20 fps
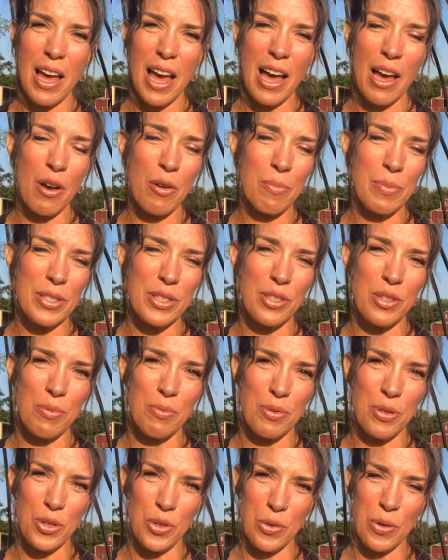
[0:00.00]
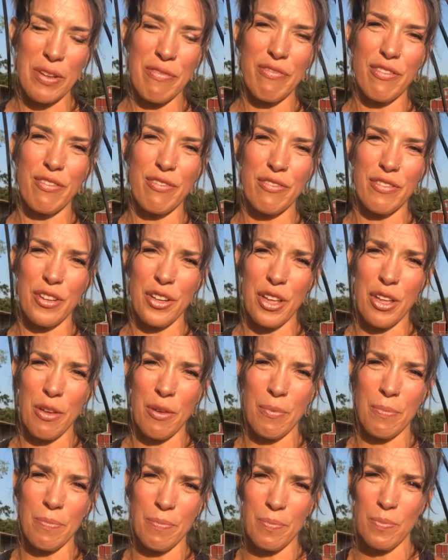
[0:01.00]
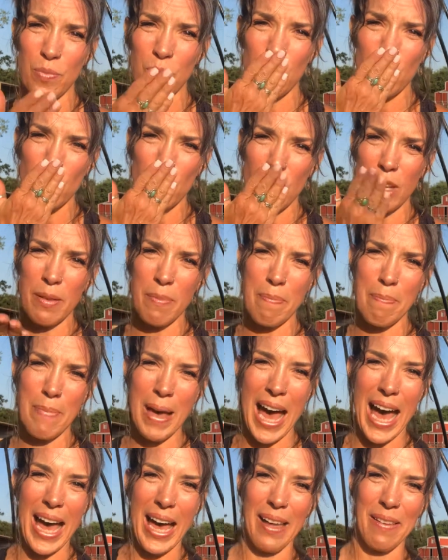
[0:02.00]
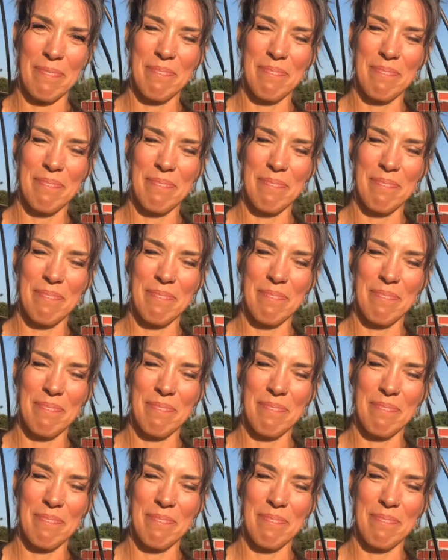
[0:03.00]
hope it's super joyful for you. Bye.